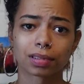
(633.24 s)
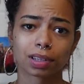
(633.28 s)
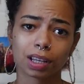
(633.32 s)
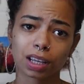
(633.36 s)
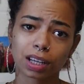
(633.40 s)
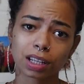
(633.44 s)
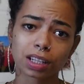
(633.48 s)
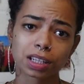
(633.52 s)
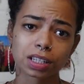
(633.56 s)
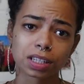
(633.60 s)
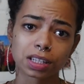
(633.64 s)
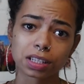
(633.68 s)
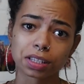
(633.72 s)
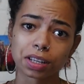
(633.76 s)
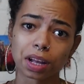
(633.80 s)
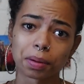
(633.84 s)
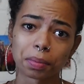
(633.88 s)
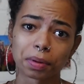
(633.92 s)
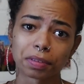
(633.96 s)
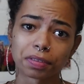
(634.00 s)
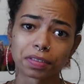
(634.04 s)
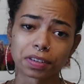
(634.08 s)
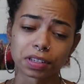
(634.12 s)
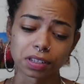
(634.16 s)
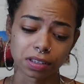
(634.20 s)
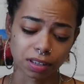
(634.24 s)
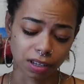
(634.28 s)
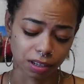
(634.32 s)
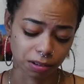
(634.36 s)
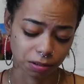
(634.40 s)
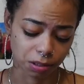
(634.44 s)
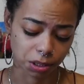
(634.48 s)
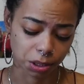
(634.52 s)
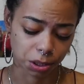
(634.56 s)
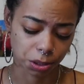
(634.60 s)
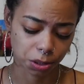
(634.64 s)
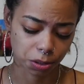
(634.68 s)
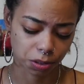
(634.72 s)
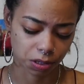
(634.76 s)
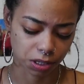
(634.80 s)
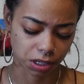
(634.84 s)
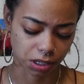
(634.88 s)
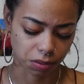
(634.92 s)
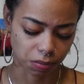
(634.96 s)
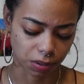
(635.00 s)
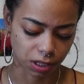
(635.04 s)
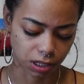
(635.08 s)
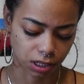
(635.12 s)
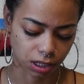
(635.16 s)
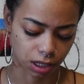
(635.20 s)
English is not my first language, nor is
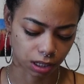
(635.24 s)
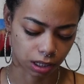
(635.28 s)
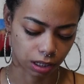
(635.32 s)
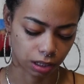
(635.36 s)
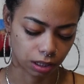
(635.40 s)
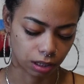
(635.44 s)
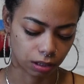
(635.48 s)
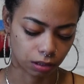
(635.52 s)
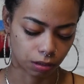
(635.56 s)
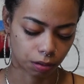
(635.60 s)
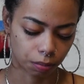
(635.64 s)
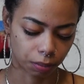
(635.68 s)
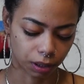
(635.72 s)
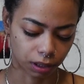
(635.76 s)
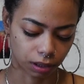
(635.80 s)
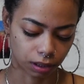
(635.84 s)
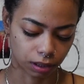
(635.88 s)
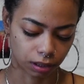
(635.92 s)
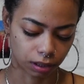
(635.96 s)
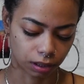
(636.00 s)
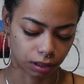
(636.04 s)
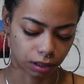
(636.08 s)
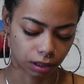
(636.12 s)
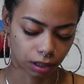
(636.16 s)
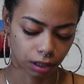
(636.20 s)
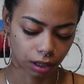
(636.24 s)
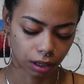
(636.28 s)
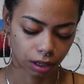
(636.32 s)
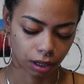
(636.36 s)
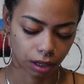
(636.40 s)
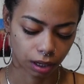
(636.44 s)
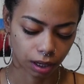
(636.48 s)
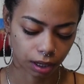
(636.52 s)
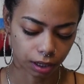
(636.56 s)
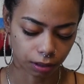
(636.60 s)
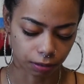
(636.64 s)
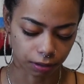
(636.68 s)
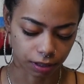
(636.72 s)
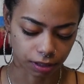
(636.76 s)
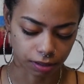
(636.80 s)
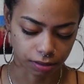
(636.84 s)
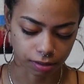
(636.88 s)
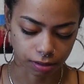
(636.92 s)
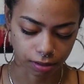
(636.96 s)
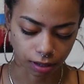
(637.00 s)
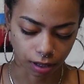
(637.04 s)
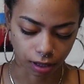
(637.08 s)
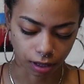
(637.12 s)
it my second or my third. Anyways,